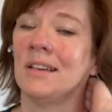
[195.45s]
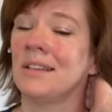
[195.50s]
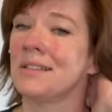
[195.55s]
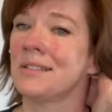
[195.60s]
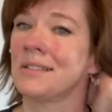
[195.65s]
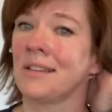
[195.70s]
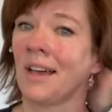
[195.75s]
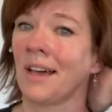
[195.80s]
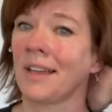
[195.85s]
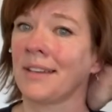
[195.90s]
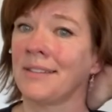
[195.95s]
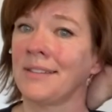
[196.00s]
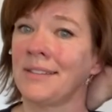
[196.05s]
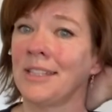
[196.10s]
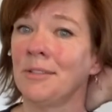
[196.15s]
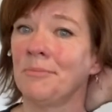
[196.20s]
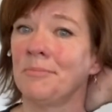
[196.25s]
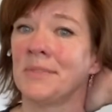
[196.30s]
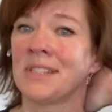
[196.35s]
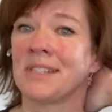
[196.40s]
It's not a
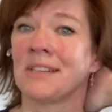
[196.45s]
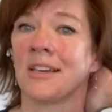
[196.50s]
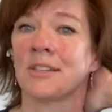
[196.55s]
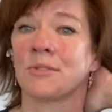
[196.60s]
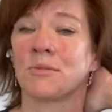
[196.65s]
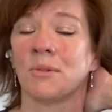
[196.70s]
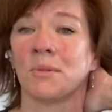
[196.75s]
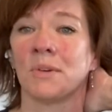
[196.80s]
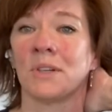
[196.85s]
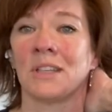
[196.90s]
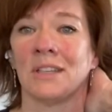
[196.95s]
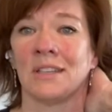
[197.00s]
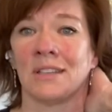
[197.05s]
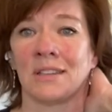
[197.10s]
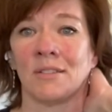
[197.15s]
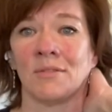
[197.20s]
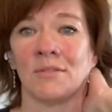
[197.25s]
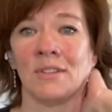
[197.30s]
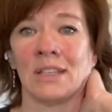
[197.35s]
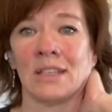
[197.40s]
deep massage. We're working at
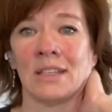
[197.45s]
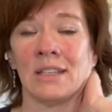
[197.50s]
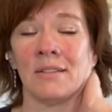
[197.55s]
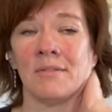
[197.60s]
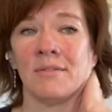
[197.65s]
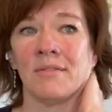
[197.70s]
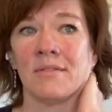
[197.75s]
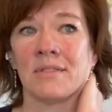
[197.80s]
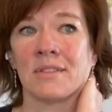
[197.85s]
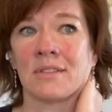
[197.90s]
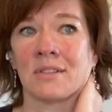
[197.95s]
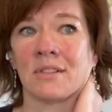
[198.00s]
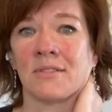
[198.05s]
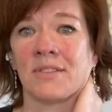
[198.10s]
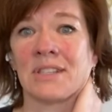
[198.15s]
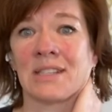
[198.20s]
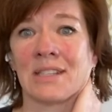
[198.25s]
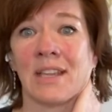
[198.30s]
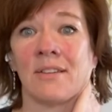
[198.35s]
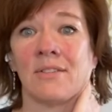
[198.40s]
the really
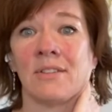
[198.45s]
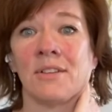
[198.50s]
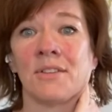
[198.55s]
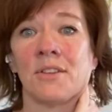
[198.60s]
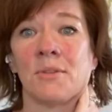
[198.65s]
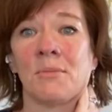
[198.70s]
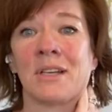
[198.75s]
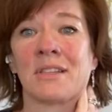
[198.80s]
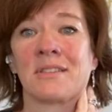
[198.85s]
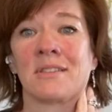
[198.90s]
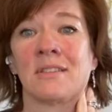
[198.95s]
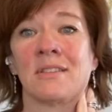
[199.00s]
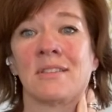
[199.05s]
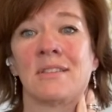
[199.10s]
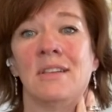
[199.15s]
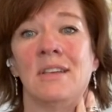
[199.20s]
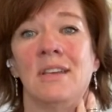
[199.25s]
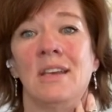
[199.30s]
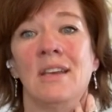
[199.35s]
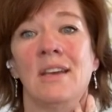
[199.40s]
surface level of the muscles
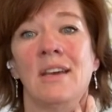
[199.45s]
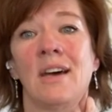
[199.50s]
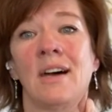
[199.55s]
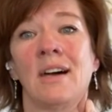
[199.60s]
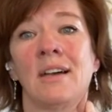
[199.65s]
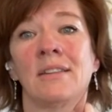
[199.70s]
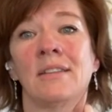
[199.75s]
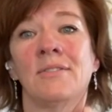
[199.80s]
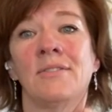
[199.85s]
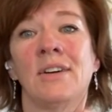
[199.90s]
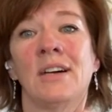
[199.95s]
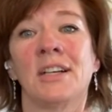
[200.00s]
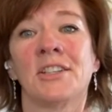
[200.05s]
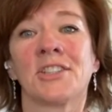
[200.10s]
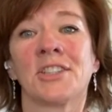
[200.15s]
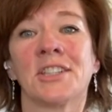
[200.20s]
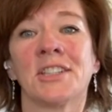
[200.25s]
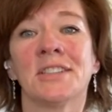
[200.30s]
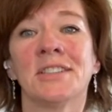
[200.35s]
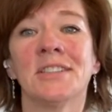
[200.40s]
on the
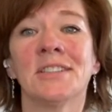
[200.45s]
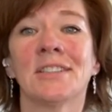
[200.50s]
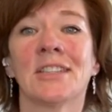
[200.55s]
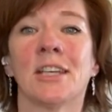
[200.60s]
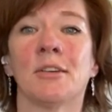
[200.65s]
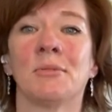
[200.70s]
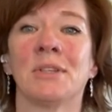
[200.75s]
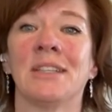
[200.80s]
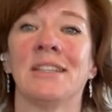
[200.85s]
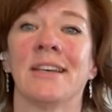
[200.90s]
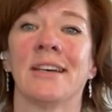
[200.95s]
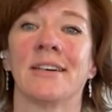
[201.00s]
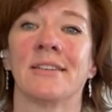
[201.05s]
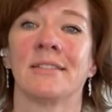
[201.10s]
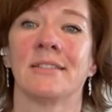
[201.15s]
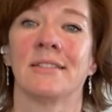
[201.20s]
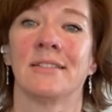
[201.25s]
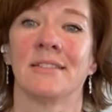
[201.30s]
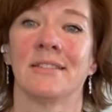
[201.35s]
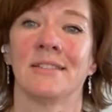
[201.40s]
fascia, just coming down